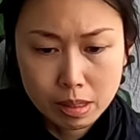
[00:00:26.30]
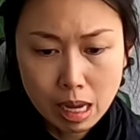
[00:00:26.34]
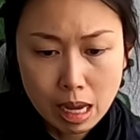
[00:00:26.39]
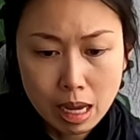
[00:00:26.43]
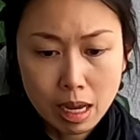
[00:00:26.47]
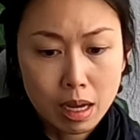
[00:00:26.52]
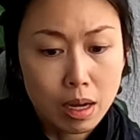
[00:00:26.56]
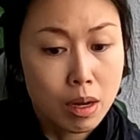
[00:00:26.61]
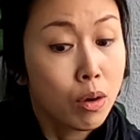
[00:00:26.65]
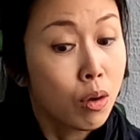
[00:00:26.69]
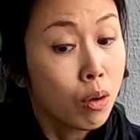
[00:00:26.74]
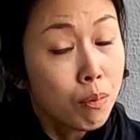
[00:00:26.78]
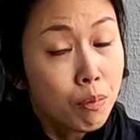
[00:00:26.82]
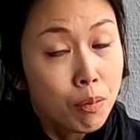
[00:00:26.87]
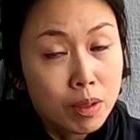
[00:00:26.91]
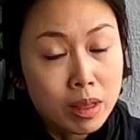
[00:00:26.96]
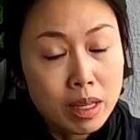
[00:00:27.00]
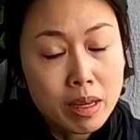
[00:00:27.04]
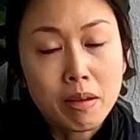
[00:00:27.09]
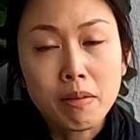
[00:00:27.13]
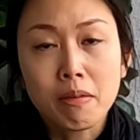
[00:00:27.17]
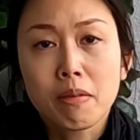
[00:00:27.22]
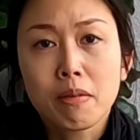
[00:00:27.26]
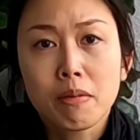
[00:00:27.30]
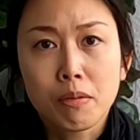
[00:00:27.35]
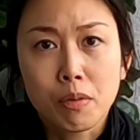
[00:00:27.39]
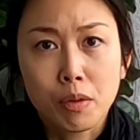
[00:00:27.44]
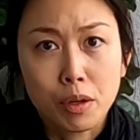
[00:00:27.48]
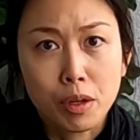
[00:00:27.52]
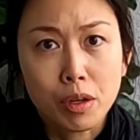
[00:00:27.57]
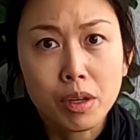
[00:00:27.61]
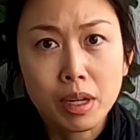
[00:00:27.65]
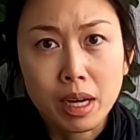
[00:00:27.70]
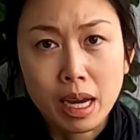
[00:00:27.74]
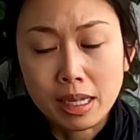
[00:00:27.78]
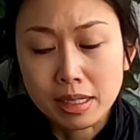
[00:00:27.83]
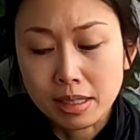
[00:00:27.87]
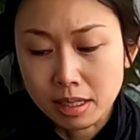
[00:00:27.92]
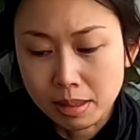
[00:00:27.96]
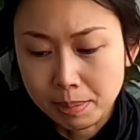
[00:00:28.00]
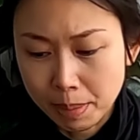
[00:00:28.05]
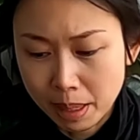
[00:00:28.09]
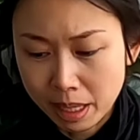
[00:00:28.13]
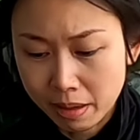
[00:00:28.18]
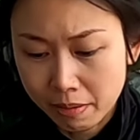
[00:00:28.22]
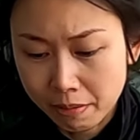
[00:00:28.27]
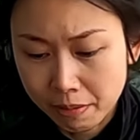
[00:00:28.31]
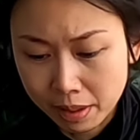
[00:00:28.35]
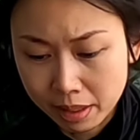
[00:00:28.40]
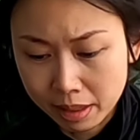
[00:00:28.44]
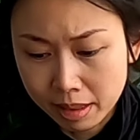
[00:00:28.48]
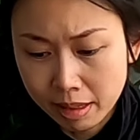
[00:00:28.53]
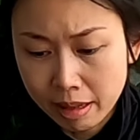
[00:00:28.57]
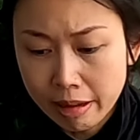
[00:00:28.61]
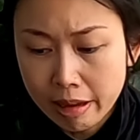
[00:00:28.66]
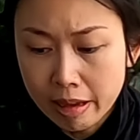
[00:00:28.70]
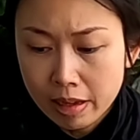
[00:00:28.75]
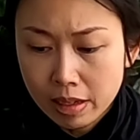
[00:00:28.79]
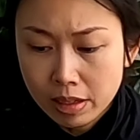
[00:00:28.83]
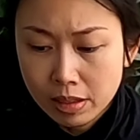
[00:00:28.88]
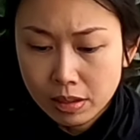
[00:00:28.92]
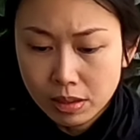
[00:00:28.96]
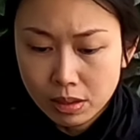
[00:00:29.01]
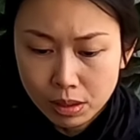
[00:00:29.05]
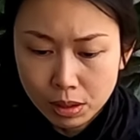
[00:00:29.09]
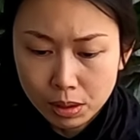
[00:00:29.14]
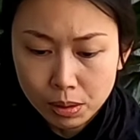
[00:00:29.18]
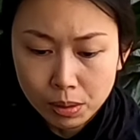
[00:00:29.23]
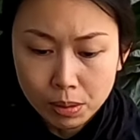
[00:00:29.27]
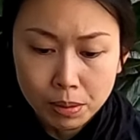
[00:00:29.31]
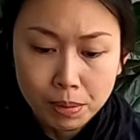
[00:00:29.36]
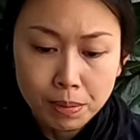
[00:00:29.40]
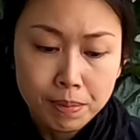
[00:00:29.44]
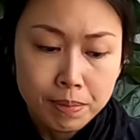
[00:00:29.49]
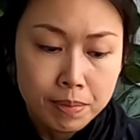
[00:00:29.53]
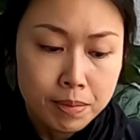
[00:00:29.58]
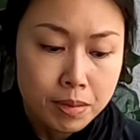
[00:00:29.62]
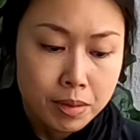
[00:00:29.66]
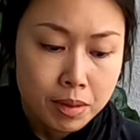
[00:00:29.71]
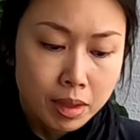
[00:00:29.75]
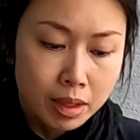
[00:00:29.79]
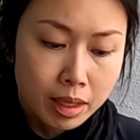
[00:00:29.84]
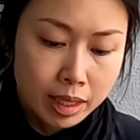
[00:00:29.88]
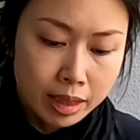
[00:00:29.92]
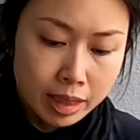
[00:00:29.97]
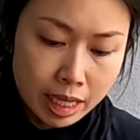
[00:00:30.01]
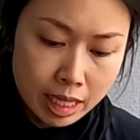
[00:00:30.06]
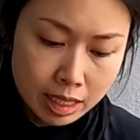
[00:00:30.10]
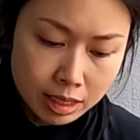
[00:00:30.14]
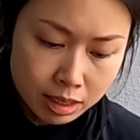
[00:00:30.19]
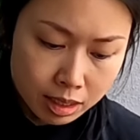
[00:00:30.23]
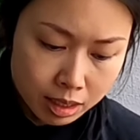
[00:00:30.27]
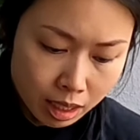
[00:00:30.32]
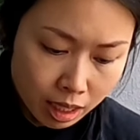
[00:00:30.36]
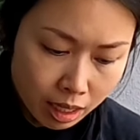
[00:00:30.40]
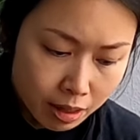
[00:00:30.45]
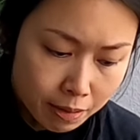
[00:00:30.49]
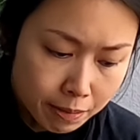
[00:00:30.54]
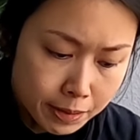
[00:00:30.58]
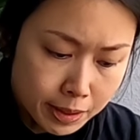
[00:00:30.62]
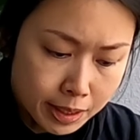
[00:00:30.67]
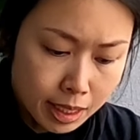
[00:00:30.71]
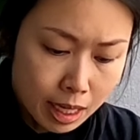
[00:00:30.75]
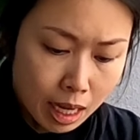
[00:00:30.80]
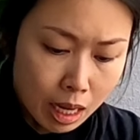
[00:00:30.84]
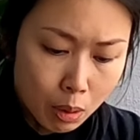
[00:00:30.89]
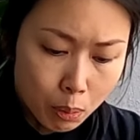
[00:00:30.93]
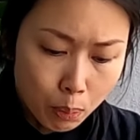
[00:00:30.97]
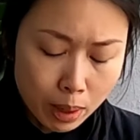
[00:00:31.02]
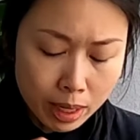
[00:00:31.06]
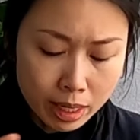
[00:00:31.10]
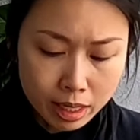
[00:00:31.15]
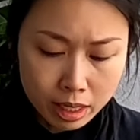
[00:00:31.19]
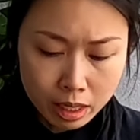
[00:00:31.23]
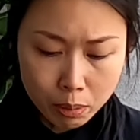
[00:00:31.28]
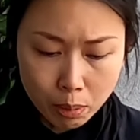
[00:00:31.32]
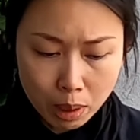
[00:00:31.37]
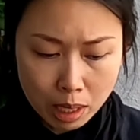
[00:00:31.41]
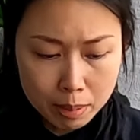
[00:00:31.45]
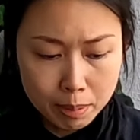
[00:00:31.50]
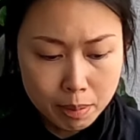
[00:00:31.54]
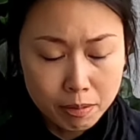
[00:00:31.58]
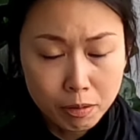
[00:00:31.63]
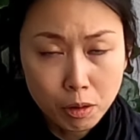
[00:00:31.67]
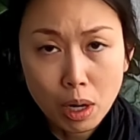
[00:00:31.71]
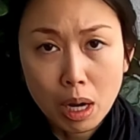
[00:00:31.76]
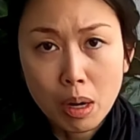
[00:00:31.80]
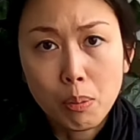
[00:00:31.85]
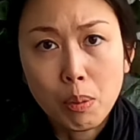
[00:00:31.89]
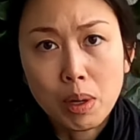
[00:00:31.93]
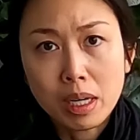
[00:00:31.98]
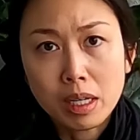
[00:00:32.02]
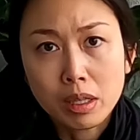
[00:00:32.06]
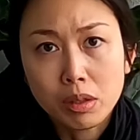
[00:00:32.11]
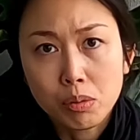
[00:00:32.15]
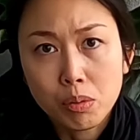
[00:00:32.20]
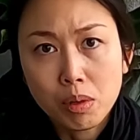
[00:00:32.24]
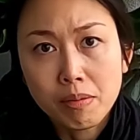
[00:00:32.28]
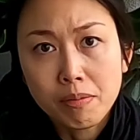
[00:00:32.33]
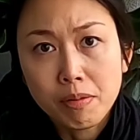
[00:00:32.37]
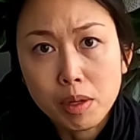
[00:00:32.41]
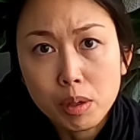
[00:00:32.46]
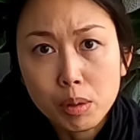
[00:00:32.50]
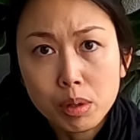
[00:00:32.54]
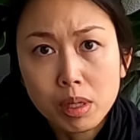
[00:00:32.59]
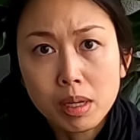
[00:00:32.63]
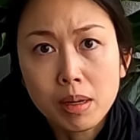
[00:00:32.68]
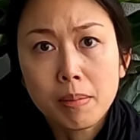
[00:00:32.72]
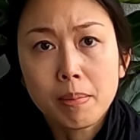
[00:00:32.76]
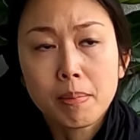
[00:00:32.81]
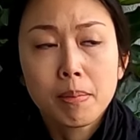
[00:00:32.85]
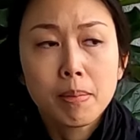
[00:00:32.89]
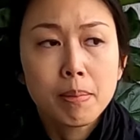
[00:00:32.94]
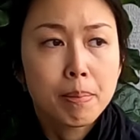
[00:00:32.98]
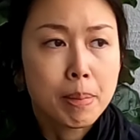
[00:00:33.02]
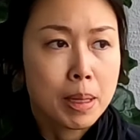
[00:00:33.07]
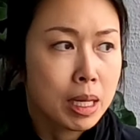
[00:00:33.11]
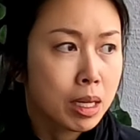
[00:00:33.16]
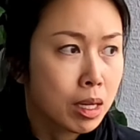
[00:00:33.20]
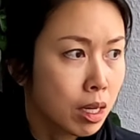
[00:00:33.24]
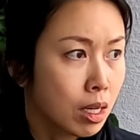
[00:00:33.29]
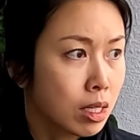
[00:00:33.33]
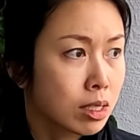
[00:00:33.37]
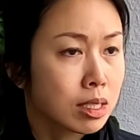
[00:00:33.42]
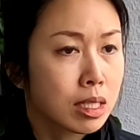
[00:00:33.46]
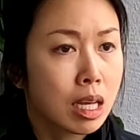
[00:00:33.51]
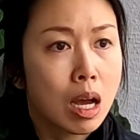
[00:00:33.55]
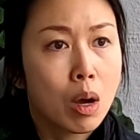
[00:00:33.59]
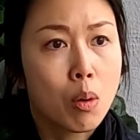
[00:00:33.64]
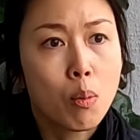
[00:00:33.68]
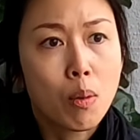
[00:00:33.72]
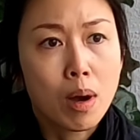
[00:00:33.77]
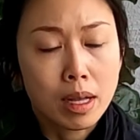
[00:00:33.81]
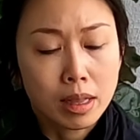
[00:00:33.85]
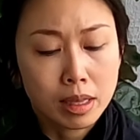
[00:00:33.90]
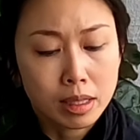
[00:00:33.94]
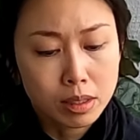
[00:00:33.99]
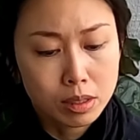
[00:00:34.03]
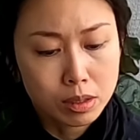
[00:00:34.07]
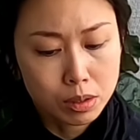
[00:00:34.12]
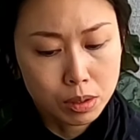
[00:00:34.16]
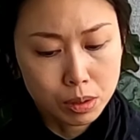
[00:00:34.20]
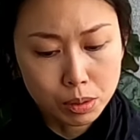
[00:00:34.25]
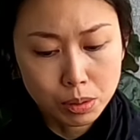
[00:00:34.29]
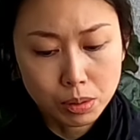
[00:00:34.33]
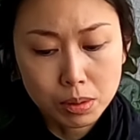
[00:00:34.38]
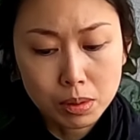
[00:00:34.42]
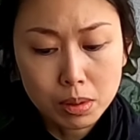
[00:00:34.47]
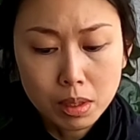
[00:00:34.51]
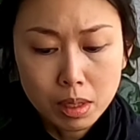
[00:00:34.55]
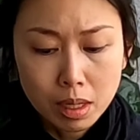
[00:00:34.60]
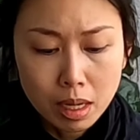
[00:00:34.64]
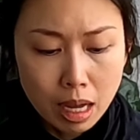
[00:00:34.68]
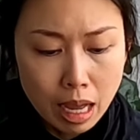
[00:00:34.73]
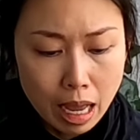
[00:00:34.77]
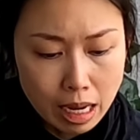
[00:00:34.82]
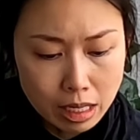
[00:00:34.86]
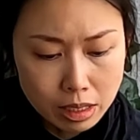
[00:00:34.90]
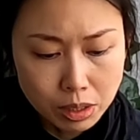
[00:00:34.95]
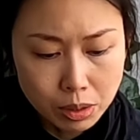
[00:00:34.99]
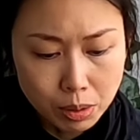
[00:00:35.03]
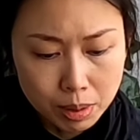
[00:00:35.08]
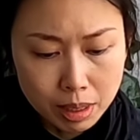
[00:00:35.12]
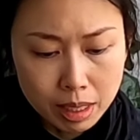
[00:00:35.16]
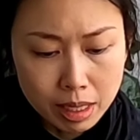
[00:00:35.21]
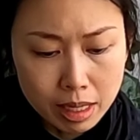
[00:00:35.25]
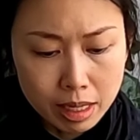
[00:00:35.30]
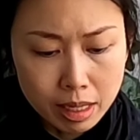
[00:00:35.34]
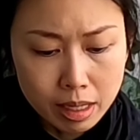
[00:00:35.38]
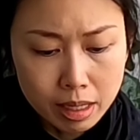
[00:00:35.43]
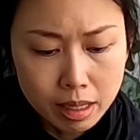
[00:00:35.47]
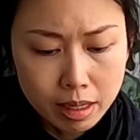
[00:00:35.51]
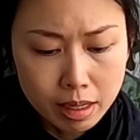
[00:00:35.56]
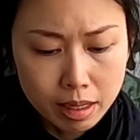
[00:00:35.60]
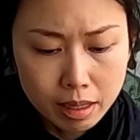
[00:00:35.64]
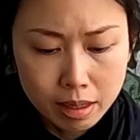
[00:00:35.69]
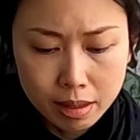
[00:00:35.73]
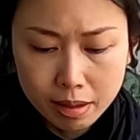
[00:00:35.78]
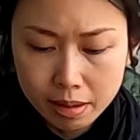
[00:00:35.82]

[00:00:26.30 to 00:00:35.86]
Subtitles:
Hopefully for your guys' benefit. So these gloves, I waited a while before I wanted to review them because I want to actually